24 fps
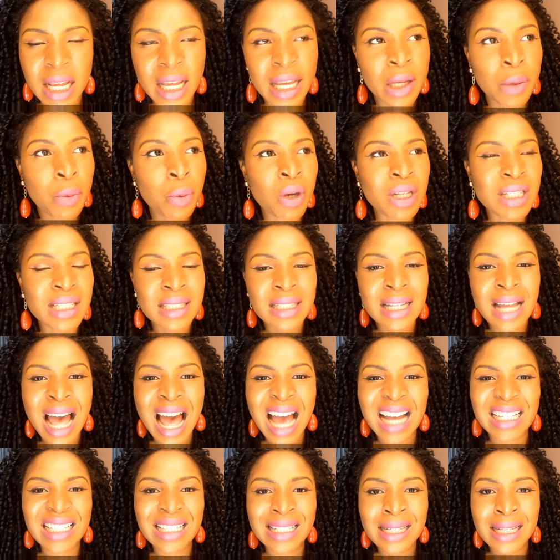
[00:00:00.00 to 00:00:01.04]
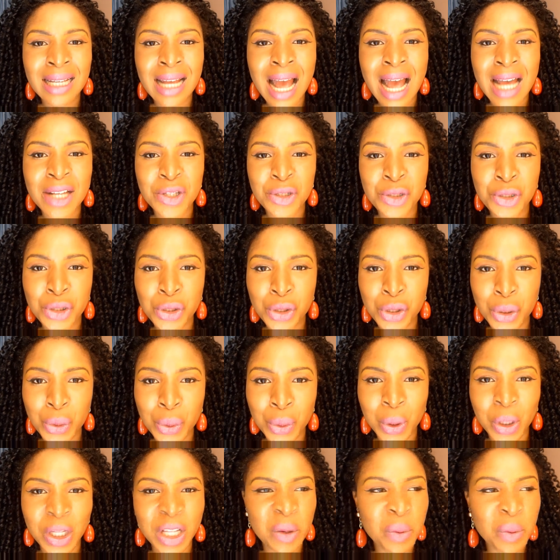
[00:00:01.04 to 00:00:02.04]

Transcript: It wasn't acting as usual.